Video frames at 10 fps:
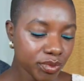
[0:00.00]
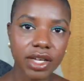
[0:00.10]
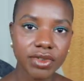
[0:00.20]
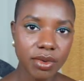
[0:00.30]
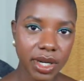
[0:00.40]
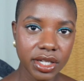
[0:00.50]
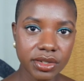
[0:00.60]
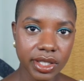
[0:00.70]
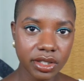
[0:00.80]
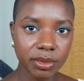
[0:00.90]
If you want to
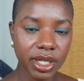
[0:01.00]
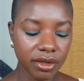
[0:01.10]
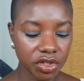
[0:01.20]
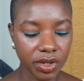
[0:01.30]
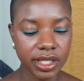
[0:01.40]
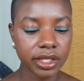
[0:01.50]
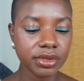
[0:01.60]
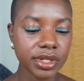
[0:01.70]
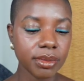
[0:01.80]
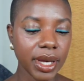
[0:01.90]
use a little bit of
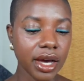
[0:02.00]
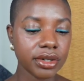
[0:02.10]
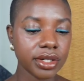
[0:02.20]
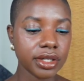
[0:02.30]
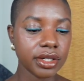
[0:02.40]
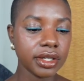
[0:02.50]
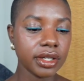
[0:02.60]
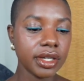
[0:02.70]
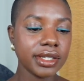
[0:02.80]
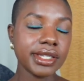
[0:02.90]
translucent powder
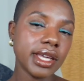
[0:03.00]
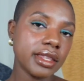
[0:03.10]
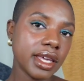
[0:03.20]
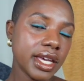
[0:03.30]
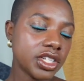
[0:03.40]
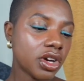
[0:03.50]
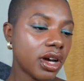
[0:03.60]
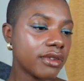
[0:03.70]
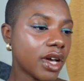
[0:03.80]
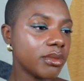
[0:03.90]
to take the edge
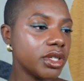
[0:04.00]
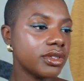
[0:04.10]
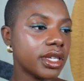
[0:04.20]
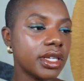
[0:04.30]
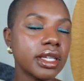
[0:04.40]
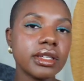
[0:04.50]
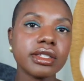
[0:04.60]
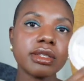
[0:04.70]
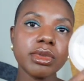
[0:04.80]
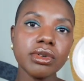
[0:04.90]
off, I'm using
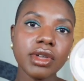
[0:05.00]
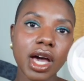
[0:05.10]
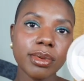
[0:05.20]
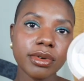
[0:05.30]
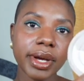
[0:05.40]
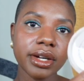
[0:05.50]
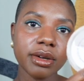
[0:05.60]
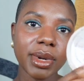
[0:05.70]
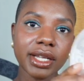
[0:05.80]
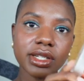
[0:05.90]
Smooth
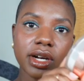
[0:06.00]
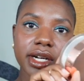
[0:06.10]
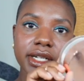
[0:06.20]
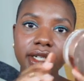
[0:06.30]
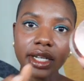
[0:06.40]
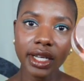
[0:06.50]
Operator by Tarte.